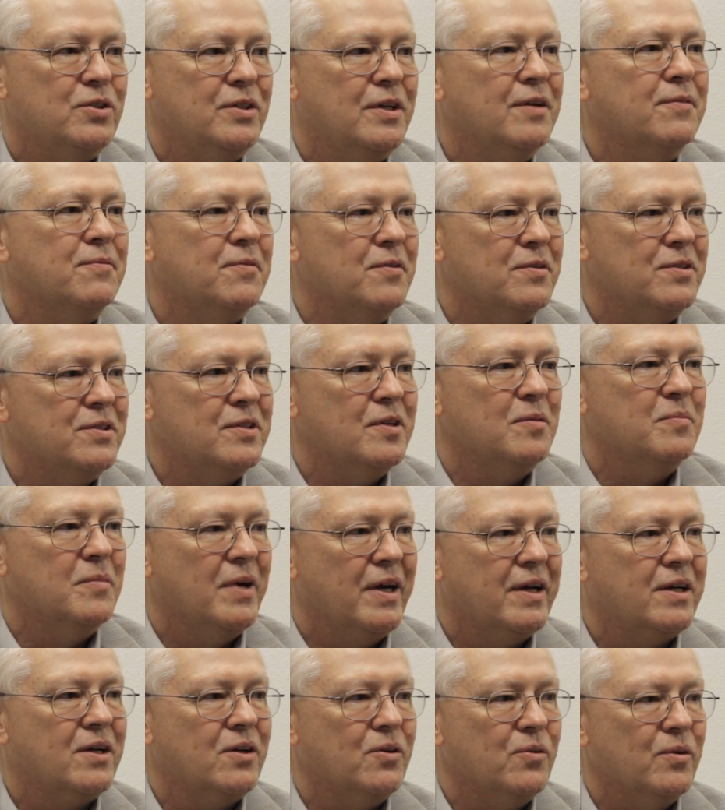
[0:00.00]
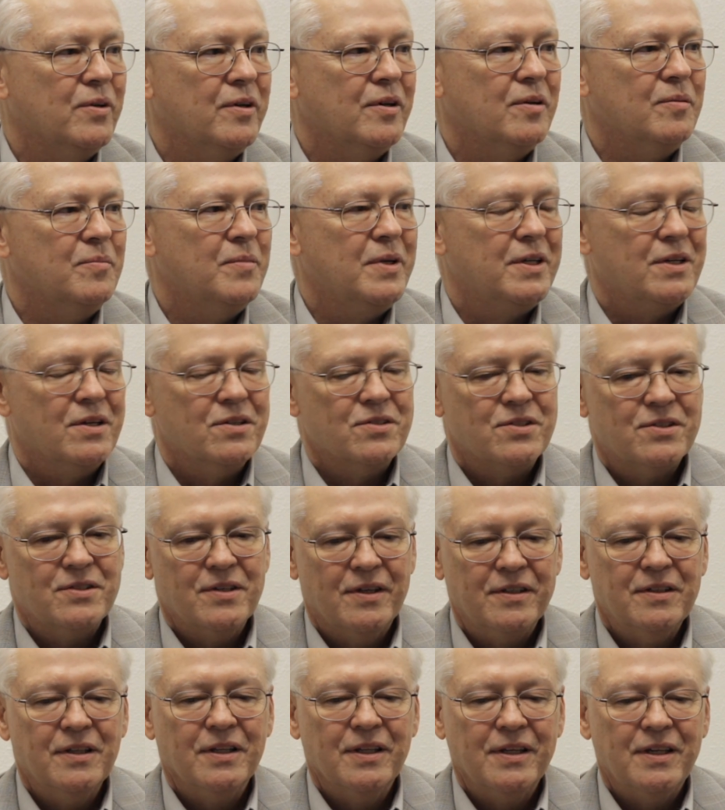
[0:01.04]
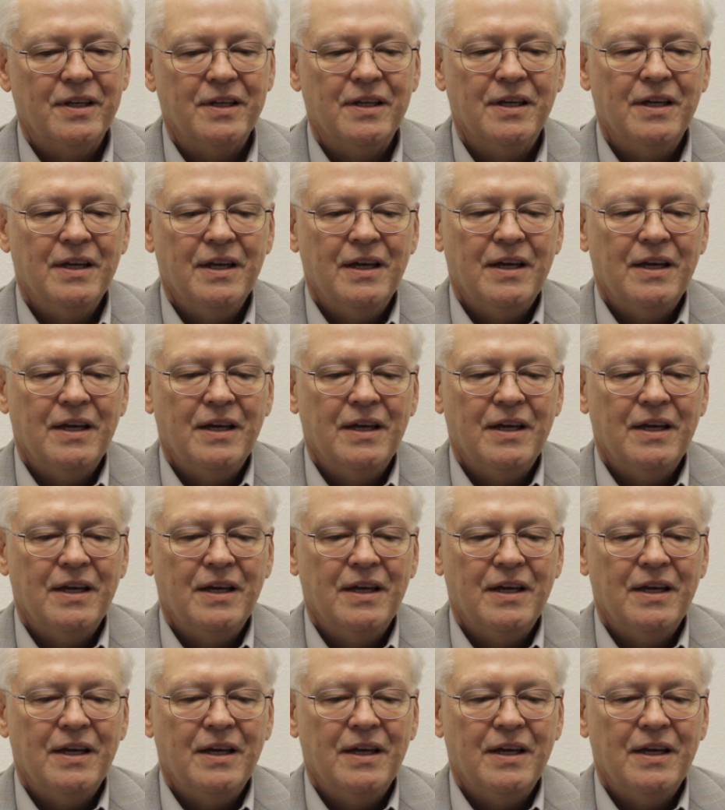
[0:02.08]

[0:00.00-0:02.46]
difference in my career, because suddenly